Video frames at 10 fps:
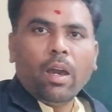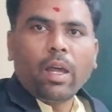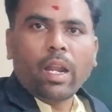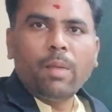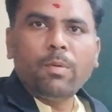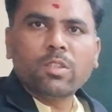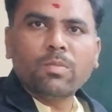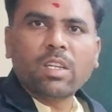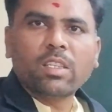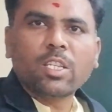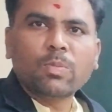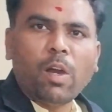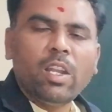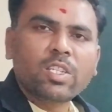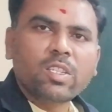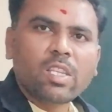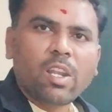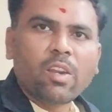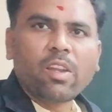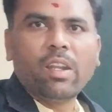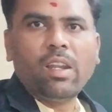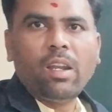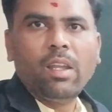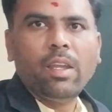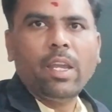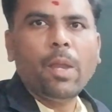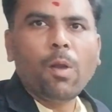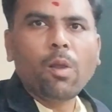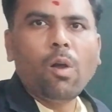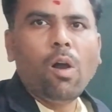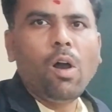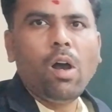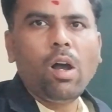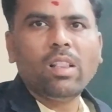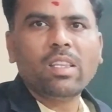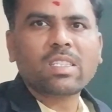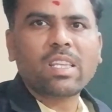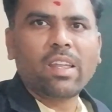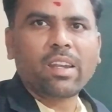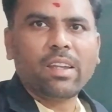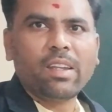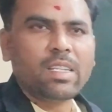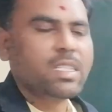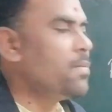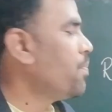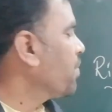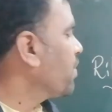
Ribosomes are the smallest cell organelle among all the cell organelles.